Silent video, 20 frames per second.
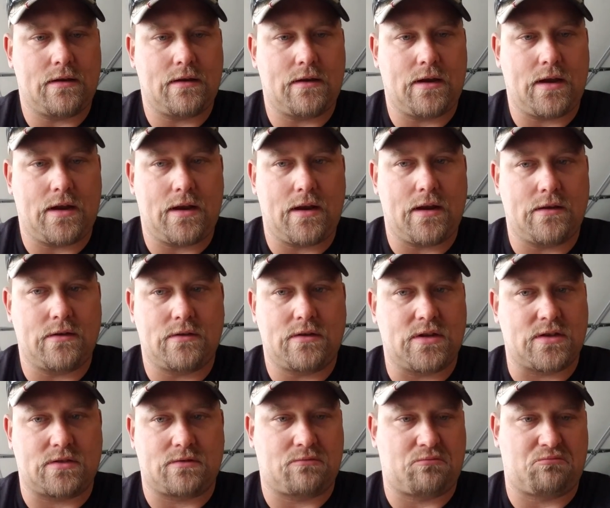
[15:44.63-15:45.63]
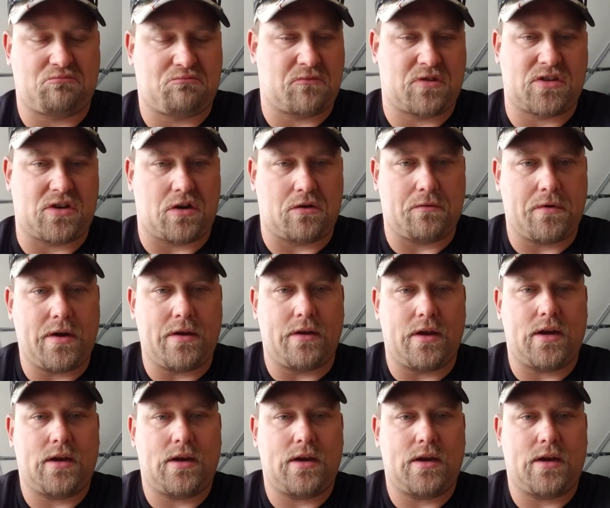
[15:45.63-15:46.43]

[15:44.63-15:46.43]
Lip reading: and then just start reeling.